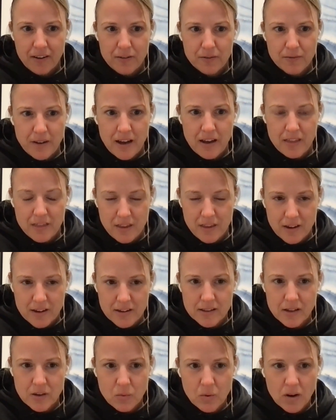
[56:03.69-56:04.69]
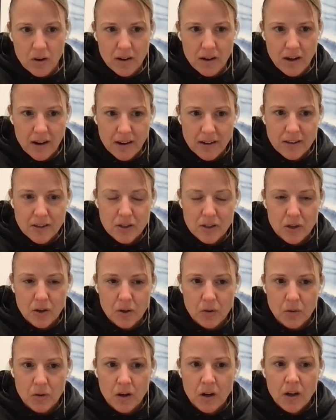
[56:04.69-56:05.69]
of ethics and whatnot.
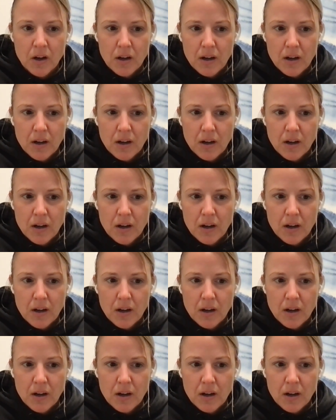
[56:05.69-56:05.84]
So,